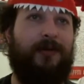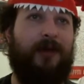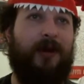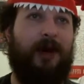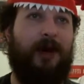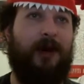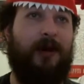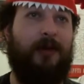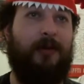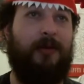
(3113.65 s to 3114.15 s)

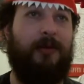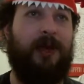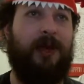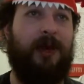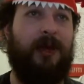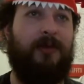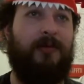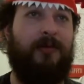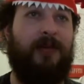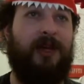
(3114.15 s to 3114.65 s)
Are we
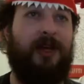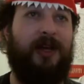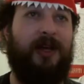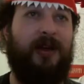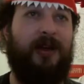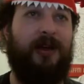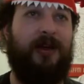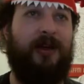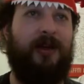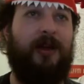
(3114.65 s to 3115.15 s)
going to
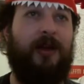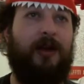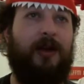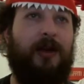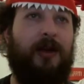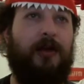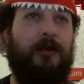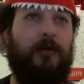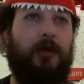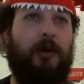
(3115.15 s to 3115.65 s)
be
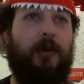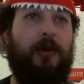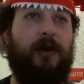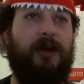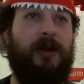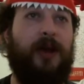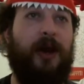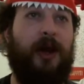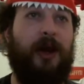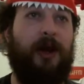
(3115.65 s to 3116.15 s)

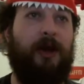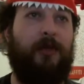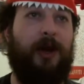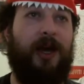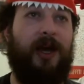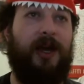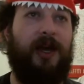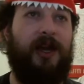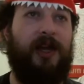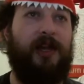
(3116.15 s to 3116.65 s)
throwing
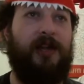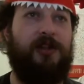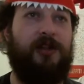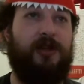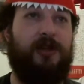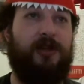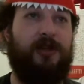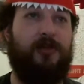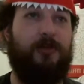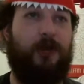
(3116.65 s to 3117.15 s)
dynamite at each
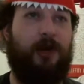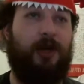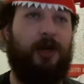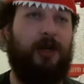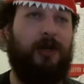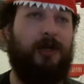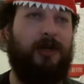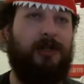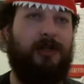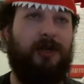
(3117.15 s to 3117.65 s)
other's
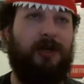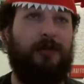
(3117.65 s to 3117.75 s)
walls?